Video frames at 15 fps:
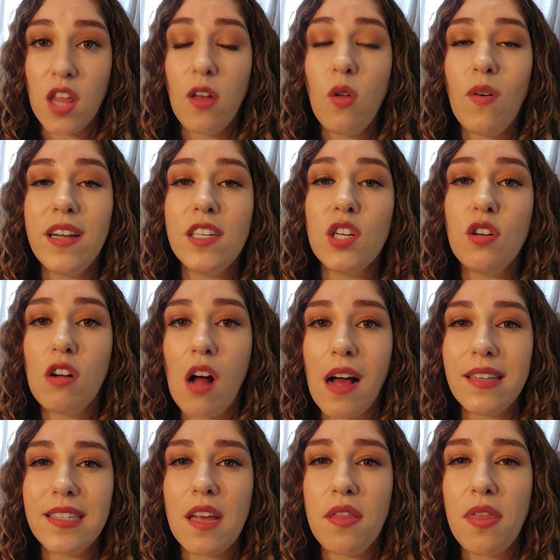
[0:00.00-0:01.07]
You're going to
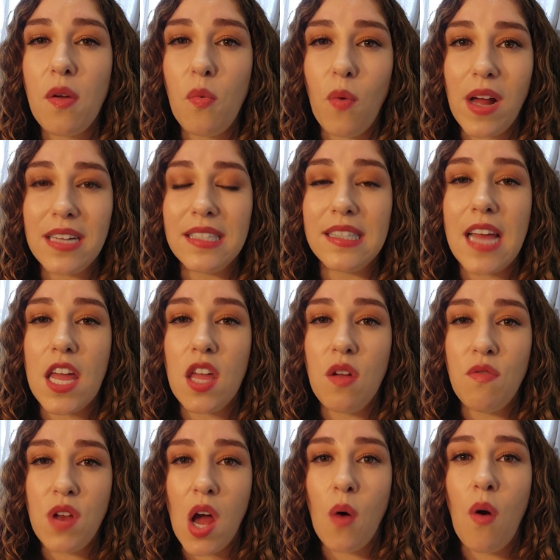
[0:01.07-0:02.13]
cross out the ones that
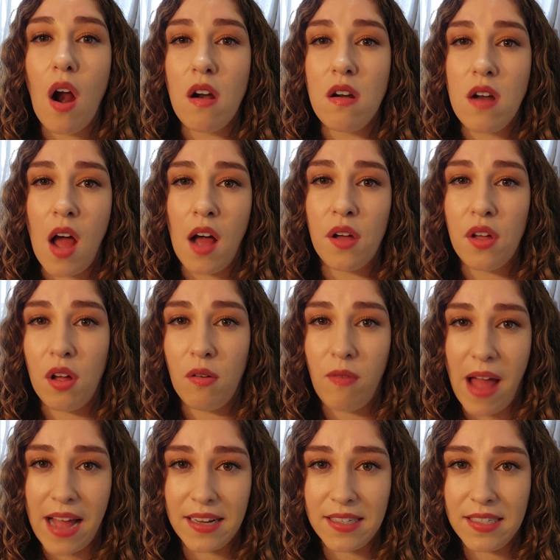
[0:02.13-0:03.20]
you know are not
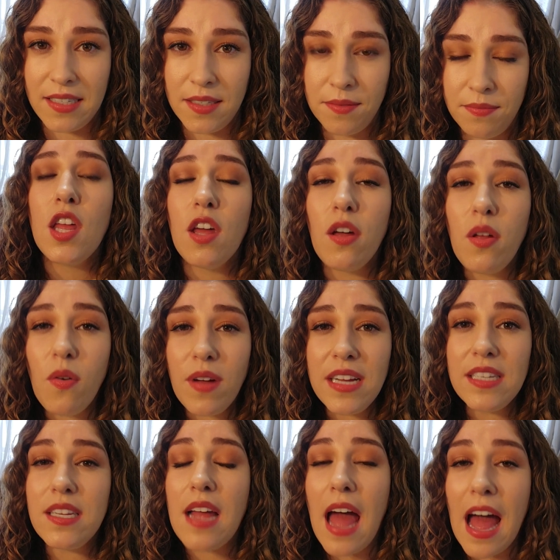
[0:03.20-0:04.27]
correct. You're going
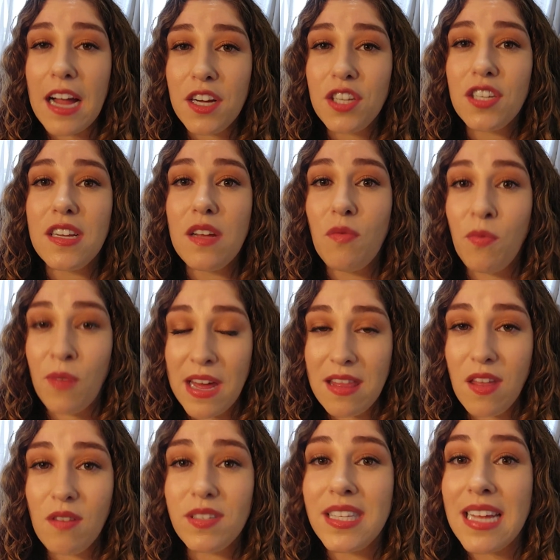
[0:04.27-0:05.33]
to actually read
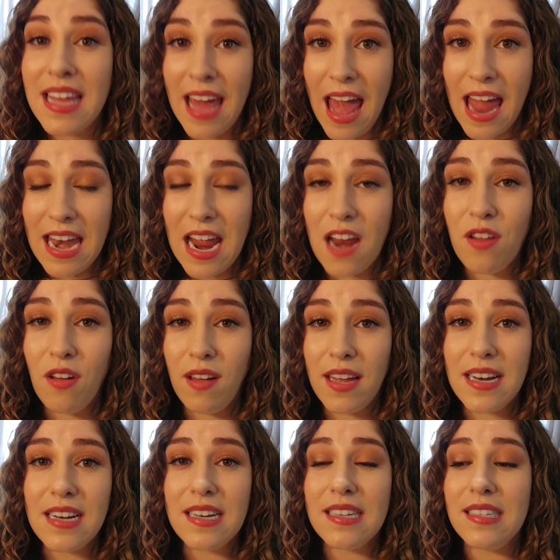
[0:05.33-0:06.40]
those again, and you're going
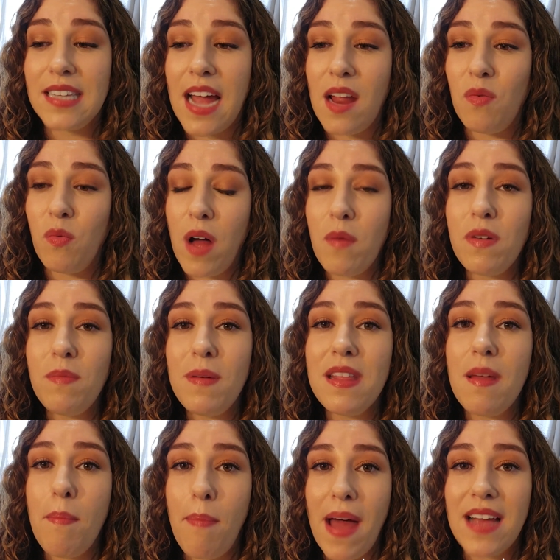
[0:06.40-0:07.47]
to decide what would be
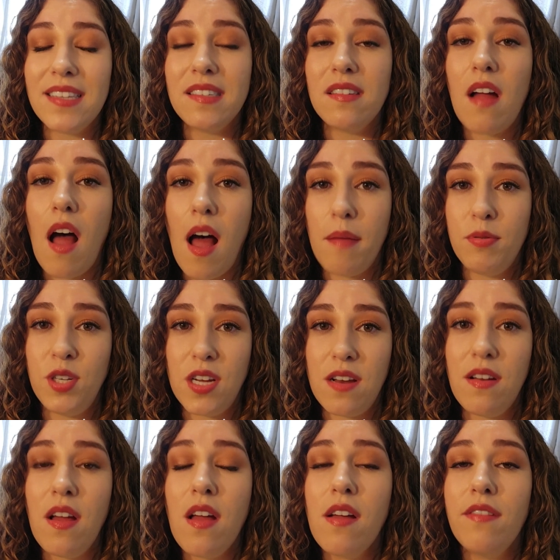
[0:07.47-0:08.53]
the best
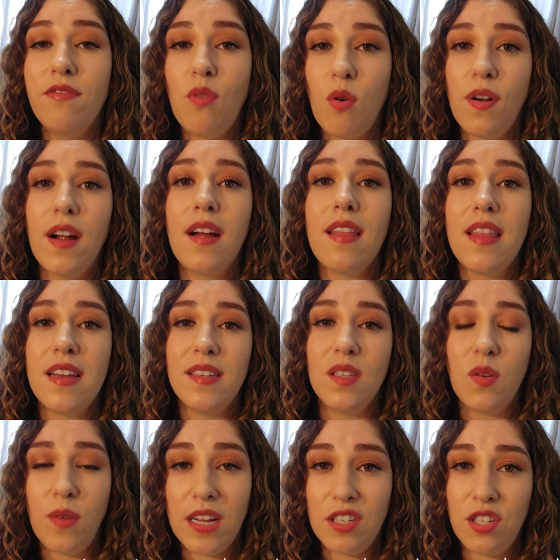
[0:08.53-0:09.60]
option for this
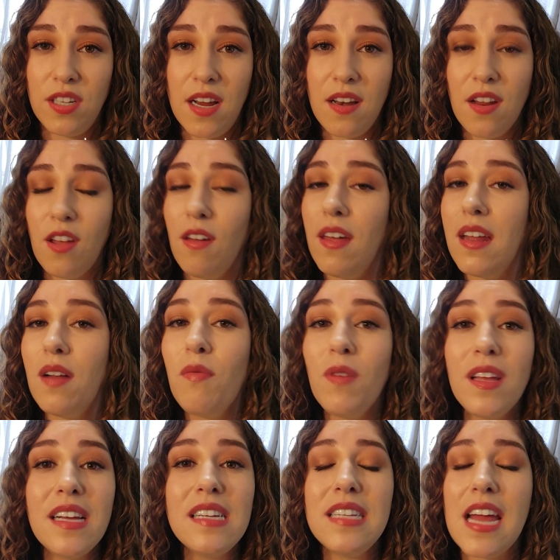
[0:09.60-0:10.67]
question. You're going to
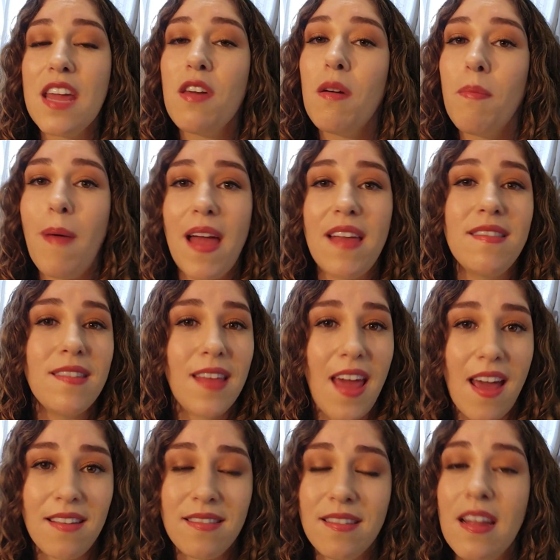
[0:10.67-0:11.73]
really take your best
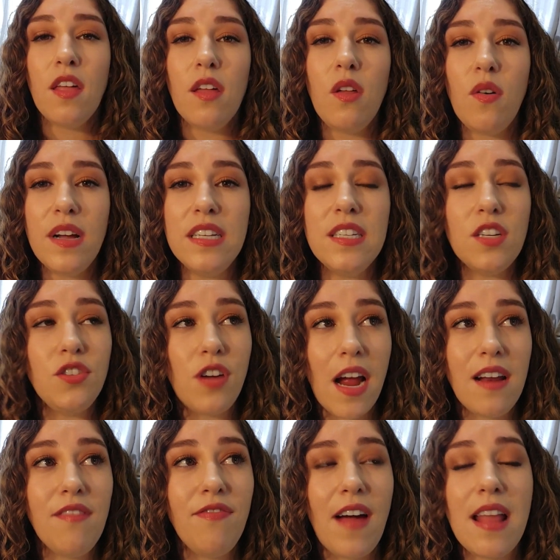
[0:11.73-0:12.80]
guess. You're going to try
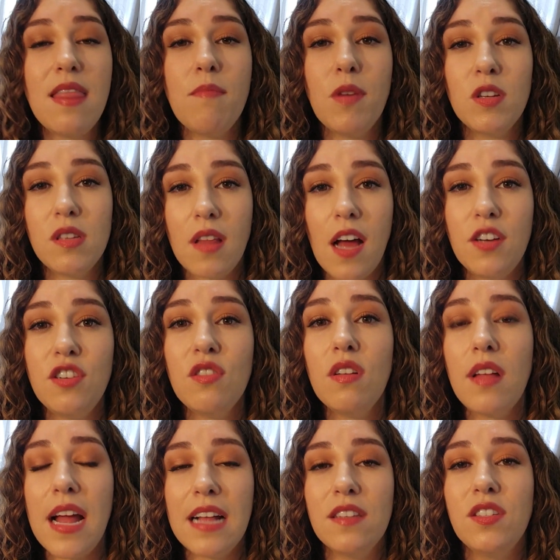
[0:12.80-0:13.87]
to find the most logical
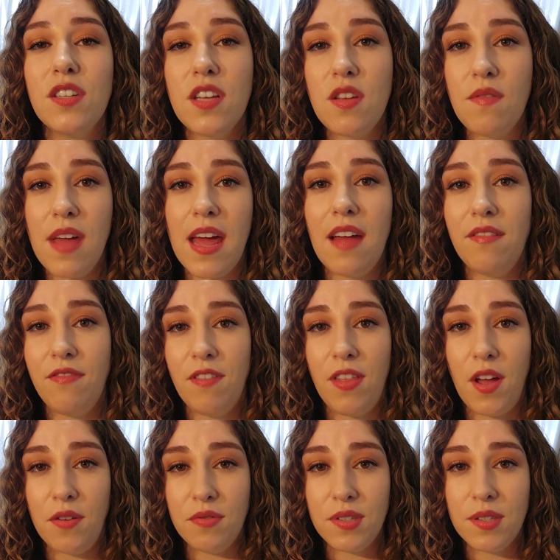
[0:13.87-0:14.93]
answer you can for
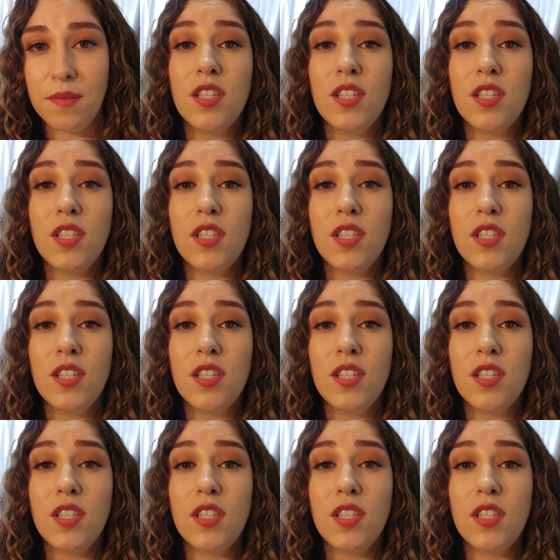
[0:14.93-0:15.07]
those.